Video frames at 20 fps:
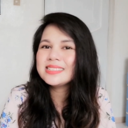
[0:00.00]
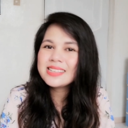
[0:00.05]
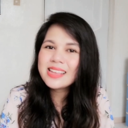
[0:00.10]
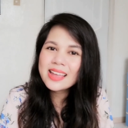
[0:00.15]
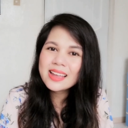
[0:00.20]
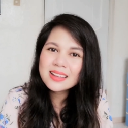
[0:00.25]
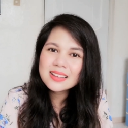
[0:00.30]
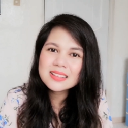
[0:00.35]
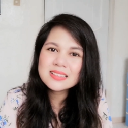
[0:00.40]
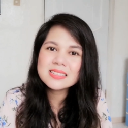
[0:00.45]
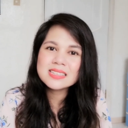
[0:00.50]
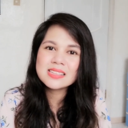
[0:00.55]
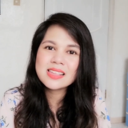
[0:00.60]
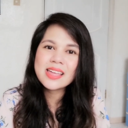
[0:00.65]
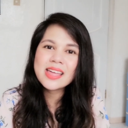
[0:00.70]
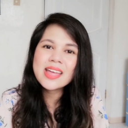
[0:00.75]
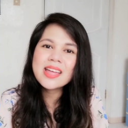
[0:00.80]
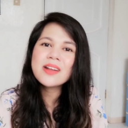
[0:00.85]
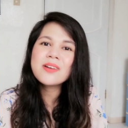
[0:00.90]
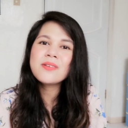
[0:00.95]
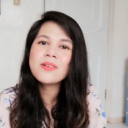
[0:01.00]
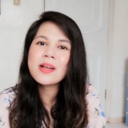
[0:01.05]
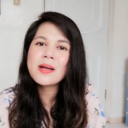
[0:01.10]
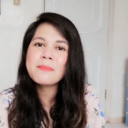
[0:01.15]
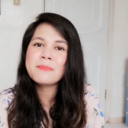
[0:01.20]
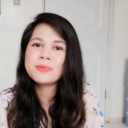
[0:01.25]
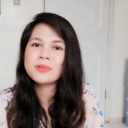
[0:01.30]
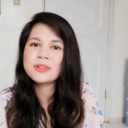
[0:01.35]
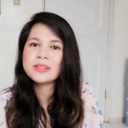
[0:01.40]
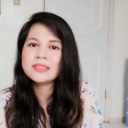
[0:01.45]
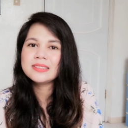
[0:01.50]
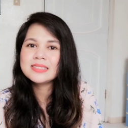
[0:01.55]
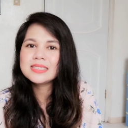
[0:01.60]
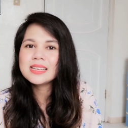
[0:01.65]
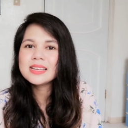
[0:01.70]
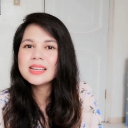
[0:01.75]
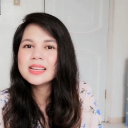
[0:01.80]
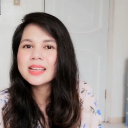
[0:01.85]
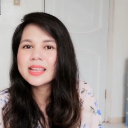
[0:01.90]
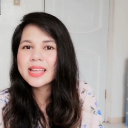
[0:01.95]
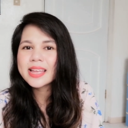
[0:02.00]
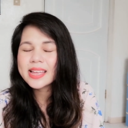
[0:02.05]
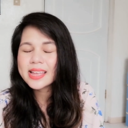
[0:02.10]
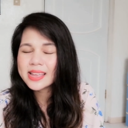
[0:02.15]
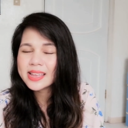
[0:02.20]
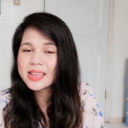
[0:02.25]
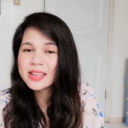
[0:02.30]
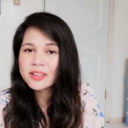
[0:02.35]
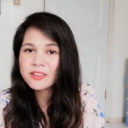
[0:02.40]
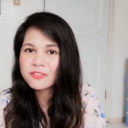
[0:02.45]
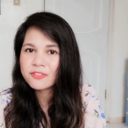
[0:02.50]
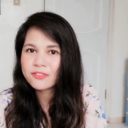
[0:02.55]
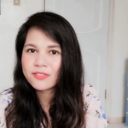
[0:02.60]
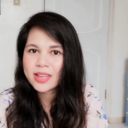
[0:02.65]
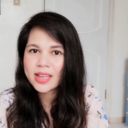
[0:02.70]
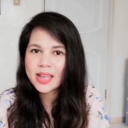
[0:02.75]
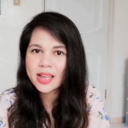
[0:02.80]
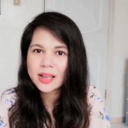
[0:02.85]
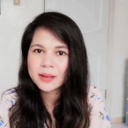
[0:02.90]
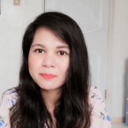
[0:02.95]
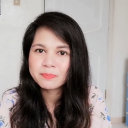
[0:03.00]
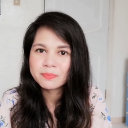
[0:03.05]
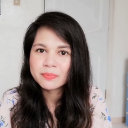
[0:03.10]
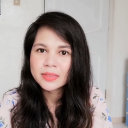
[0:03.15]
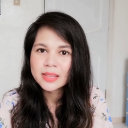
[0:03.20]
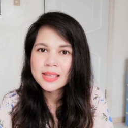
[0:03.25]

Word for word: seconds therapeutic effect.